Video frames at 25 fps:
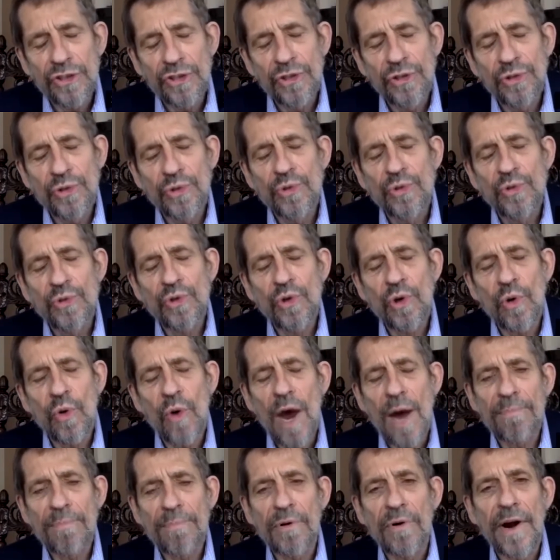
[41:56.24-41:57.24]
to
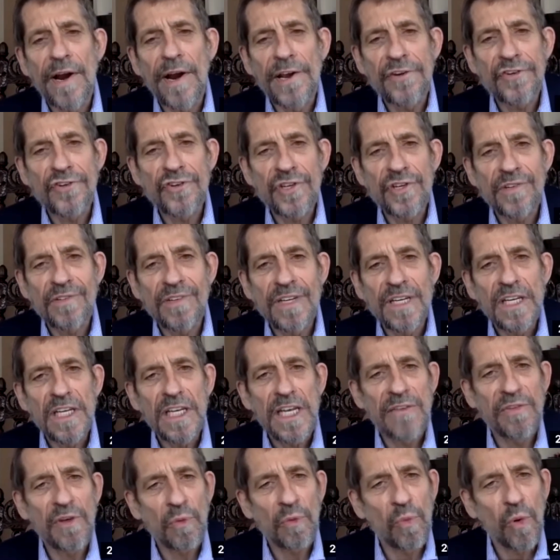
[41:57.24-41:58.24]
cooperation.
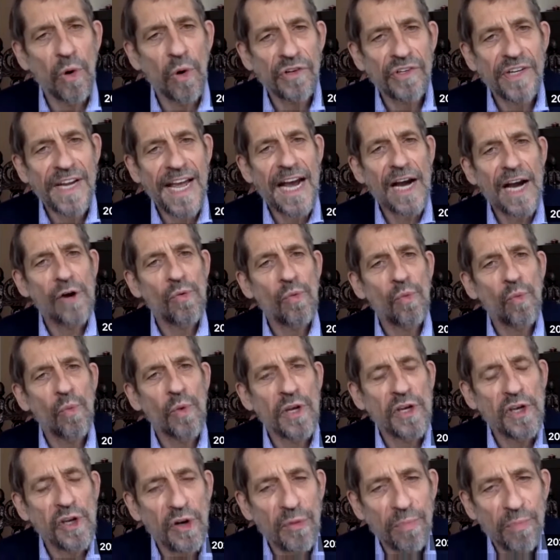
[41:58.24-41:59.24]
If it worked out, we
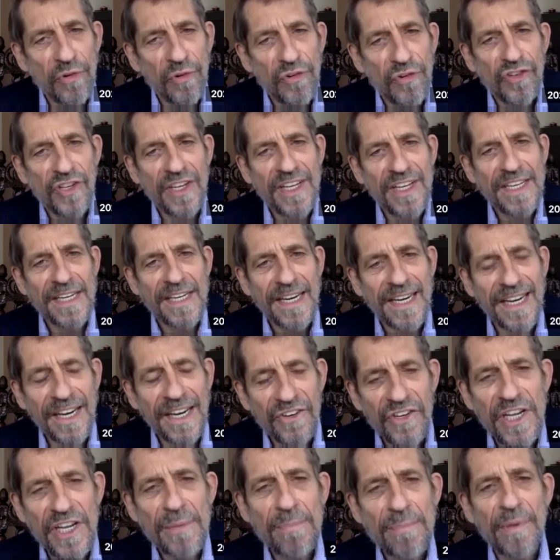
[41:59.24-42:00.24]
could have proceeded and
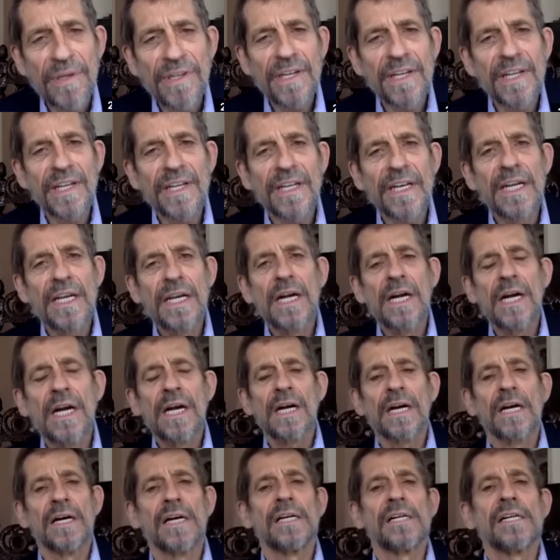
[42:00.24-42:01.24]
deepened it.
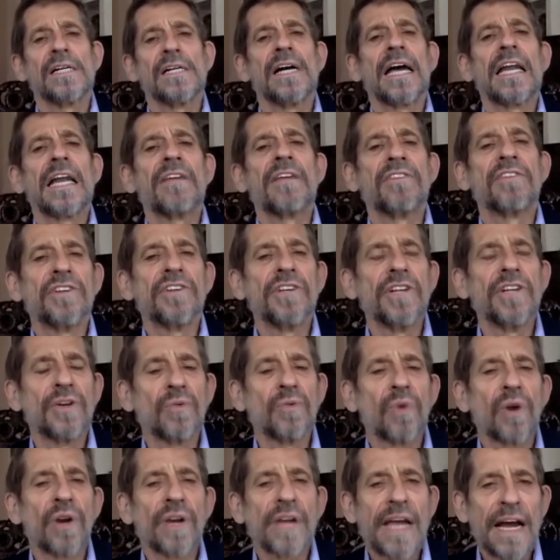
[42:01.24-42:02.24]
And if it didn't
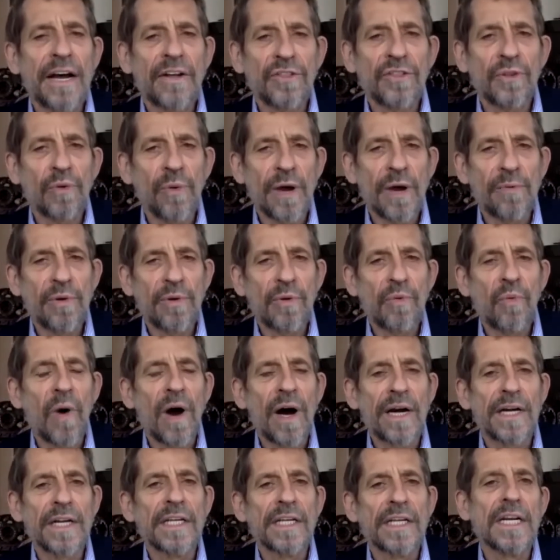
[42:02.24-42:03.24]
work out the way we
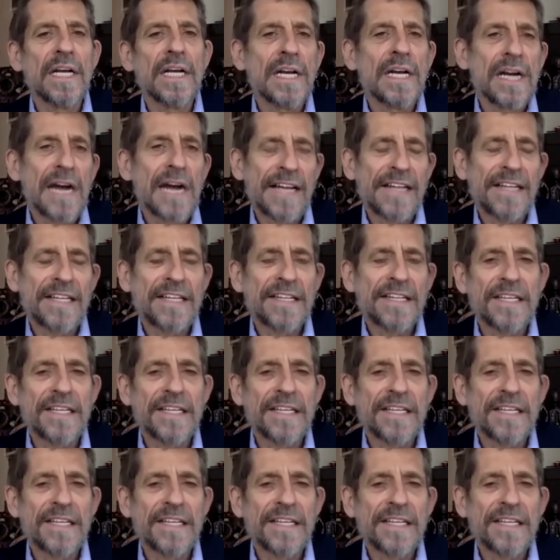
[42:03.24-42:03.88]
wanted, I think the